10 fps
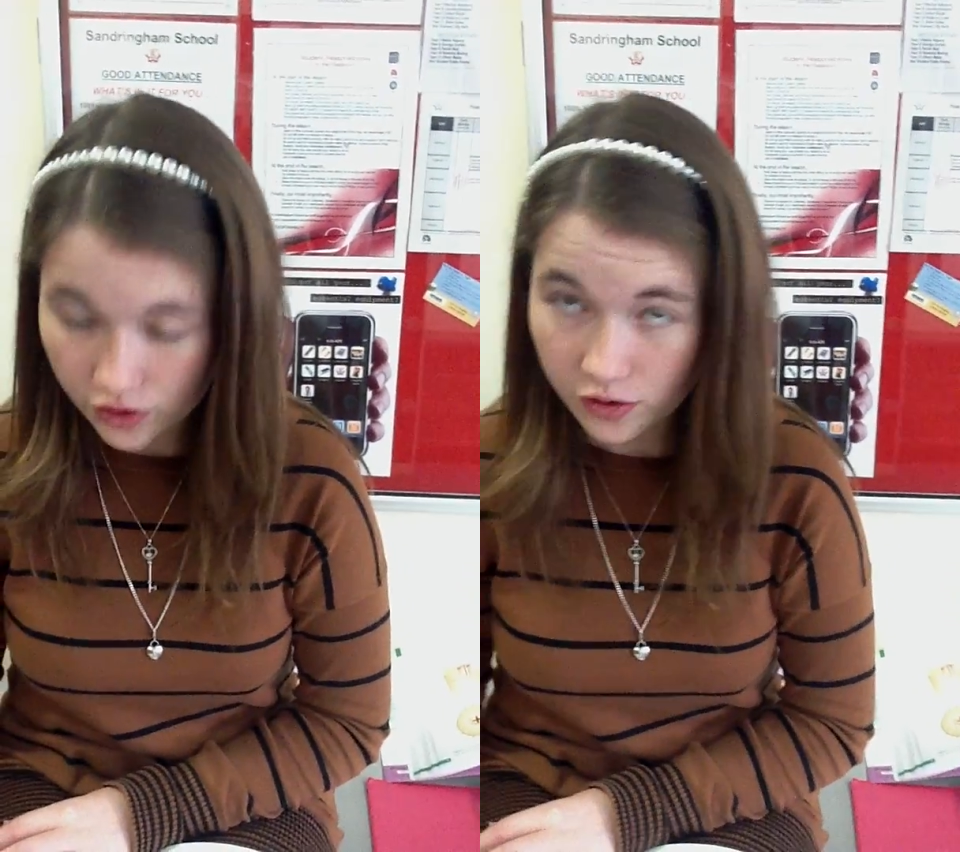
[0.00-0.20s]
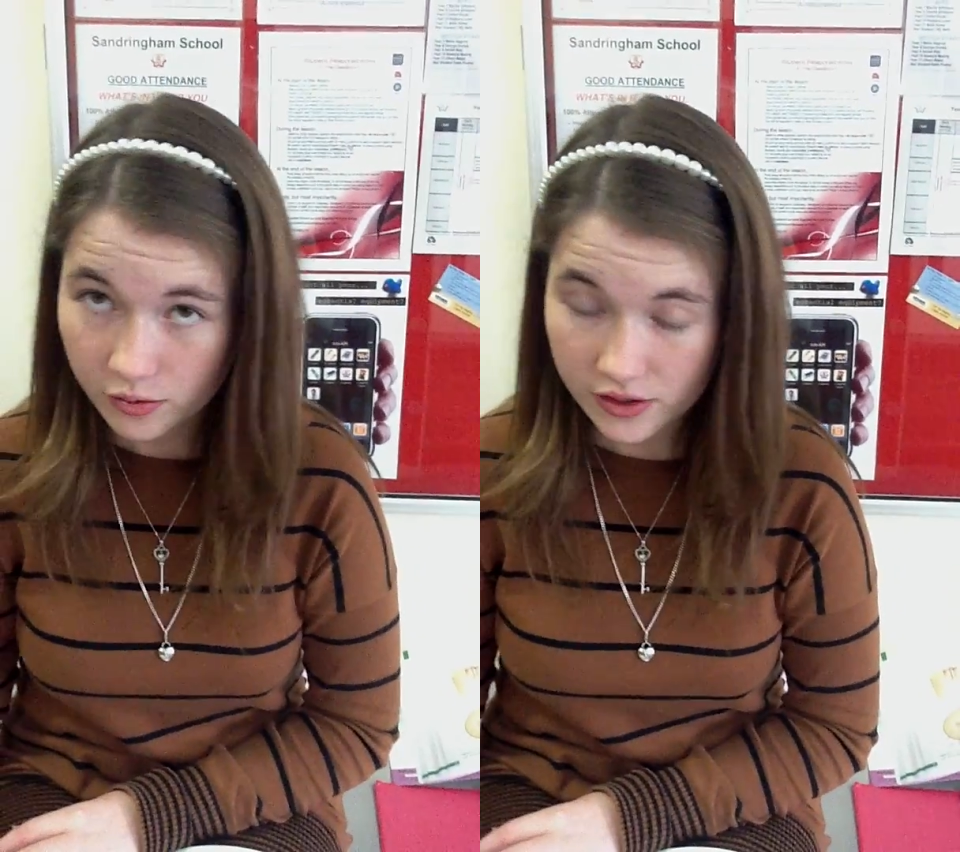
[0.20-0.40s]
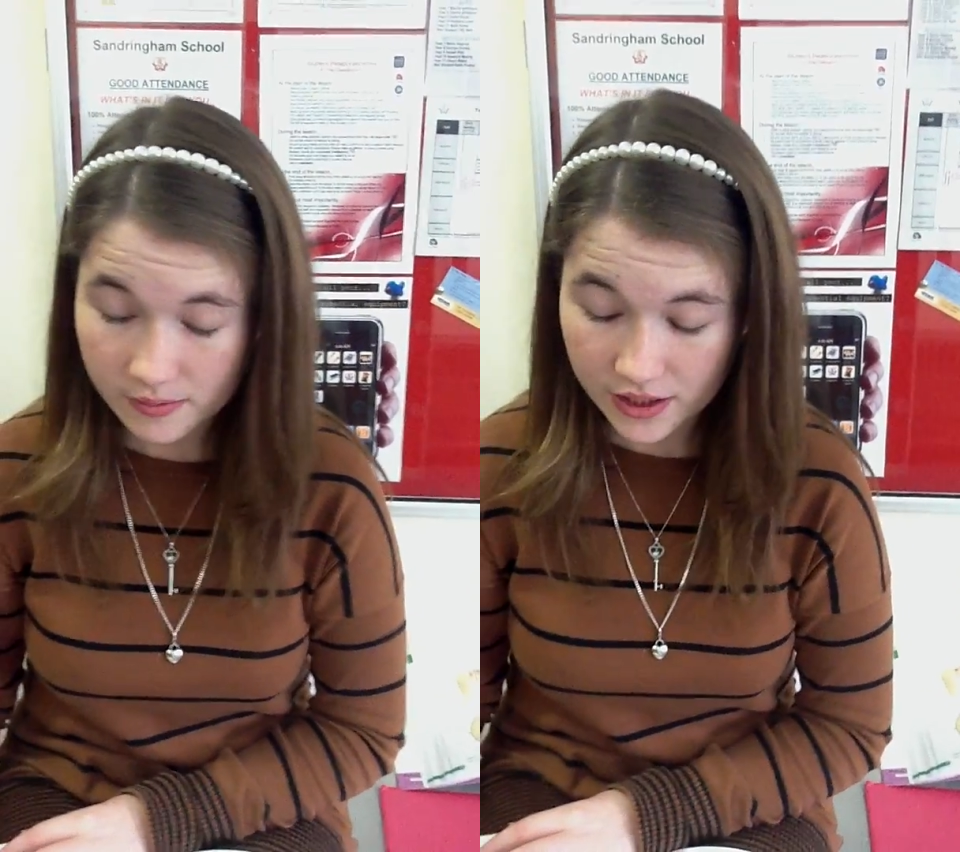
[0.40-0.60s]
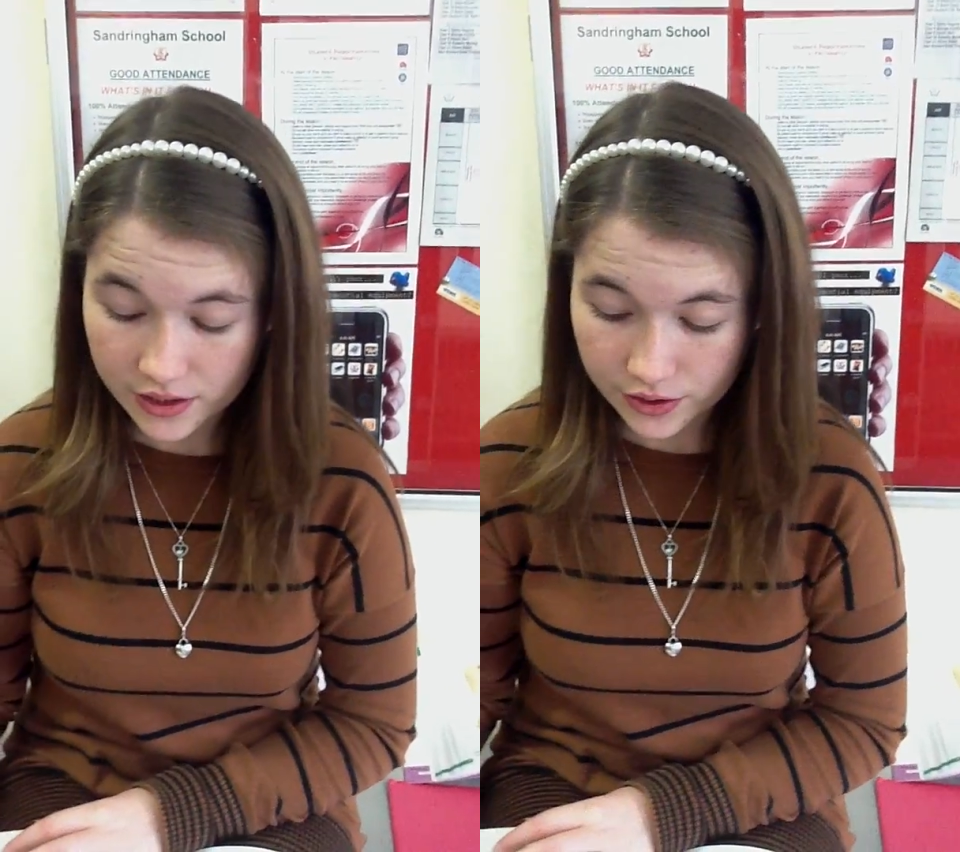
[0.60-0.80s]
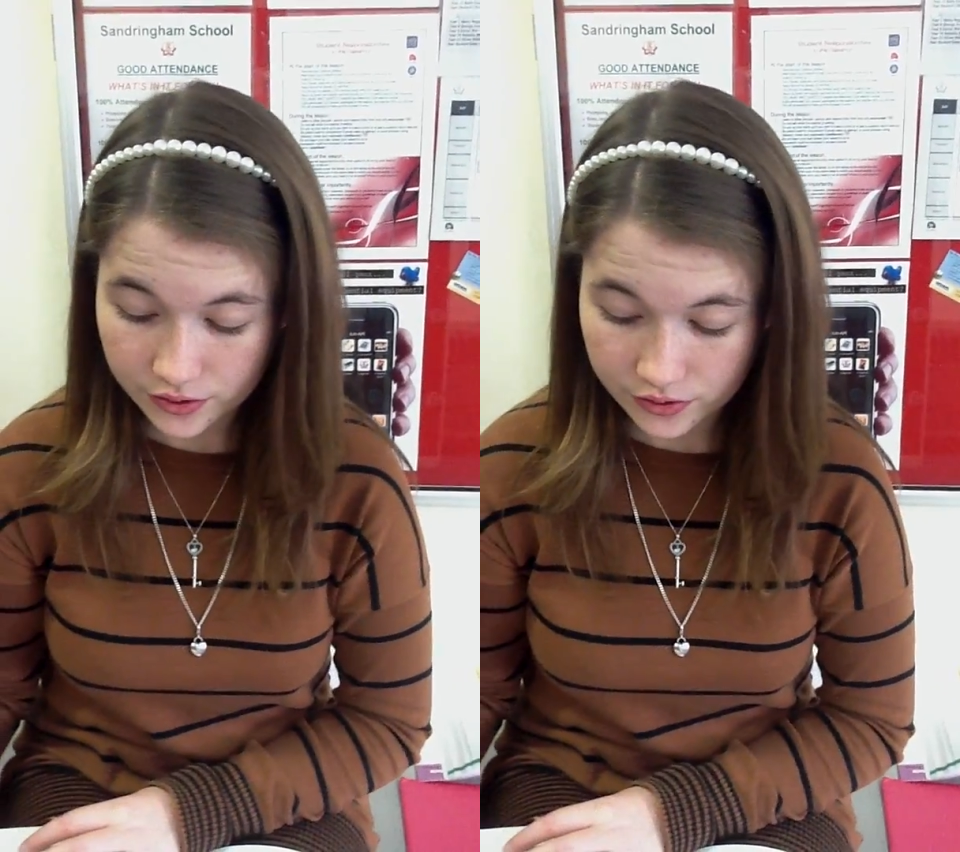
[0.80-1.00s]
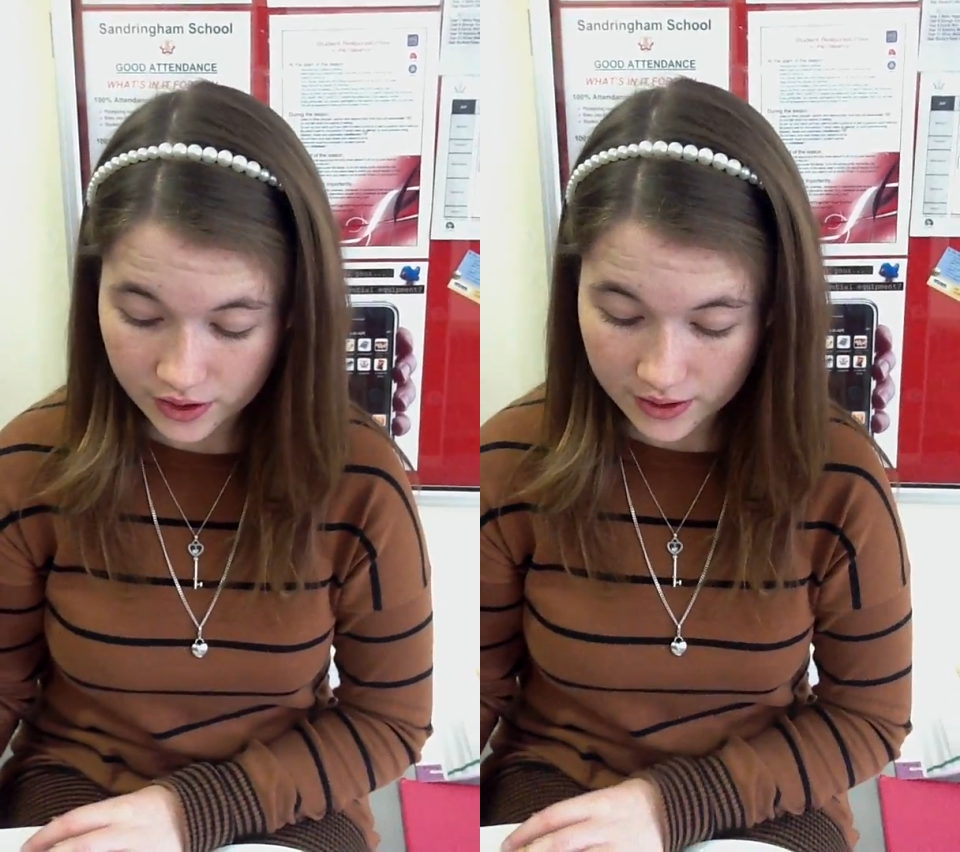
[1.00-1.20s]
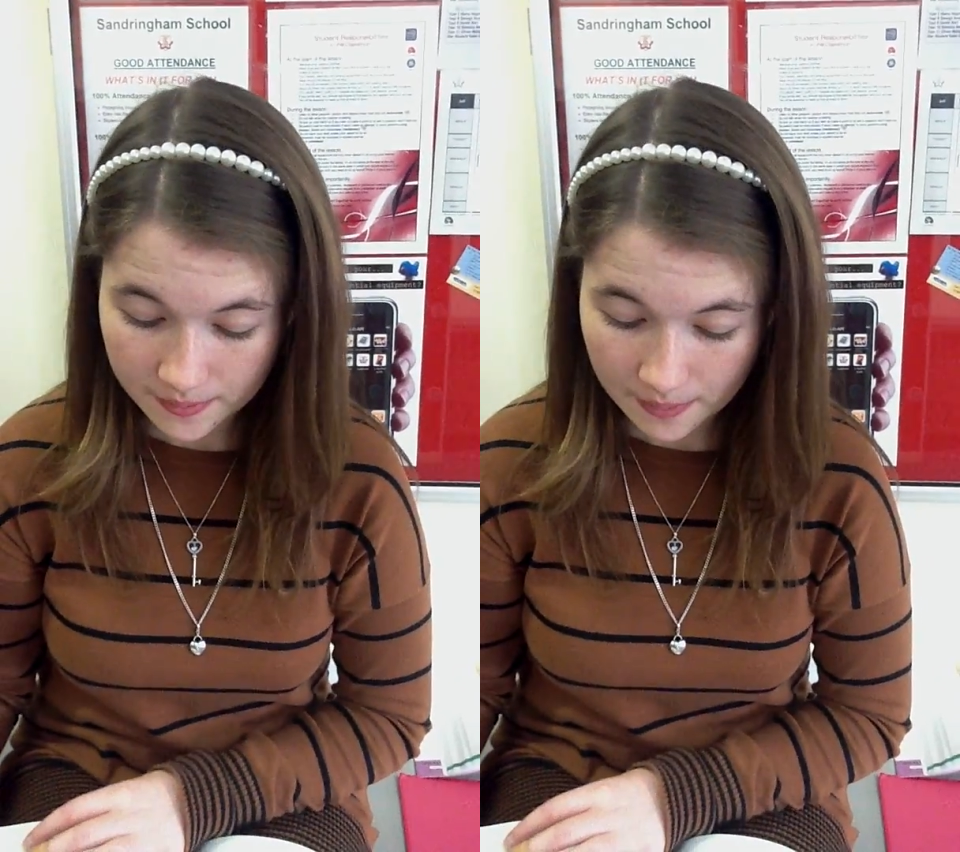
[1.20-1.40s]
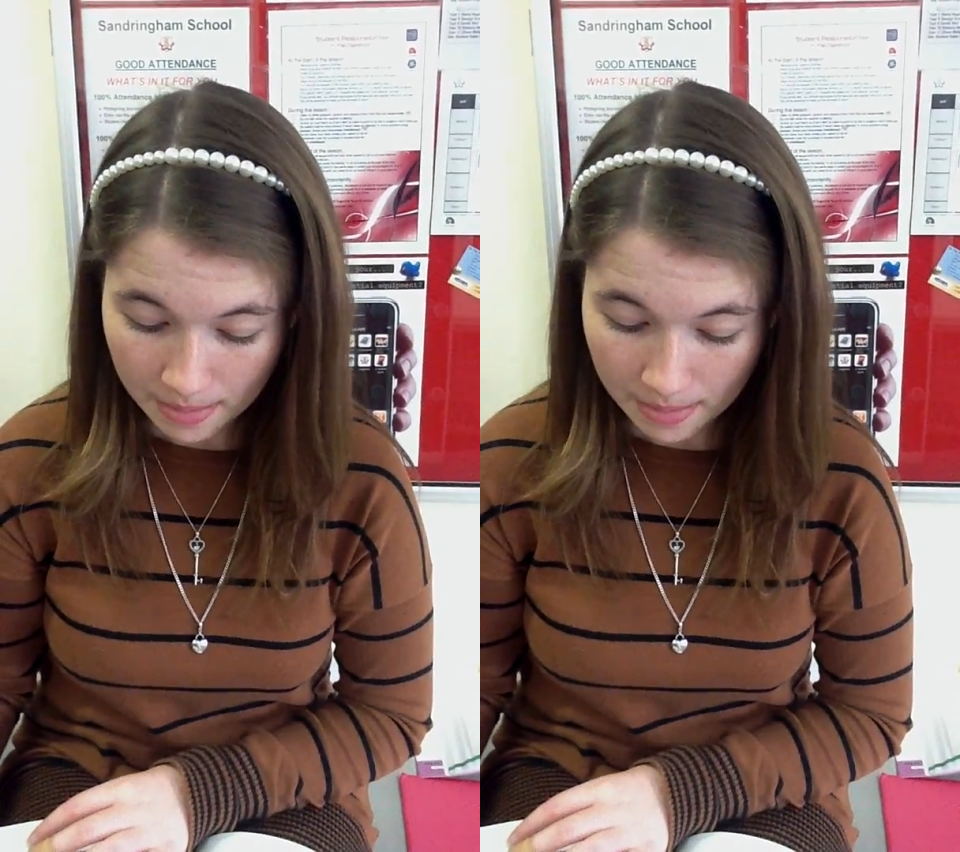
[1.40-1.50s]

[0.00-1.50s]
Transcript: numerous mitochondria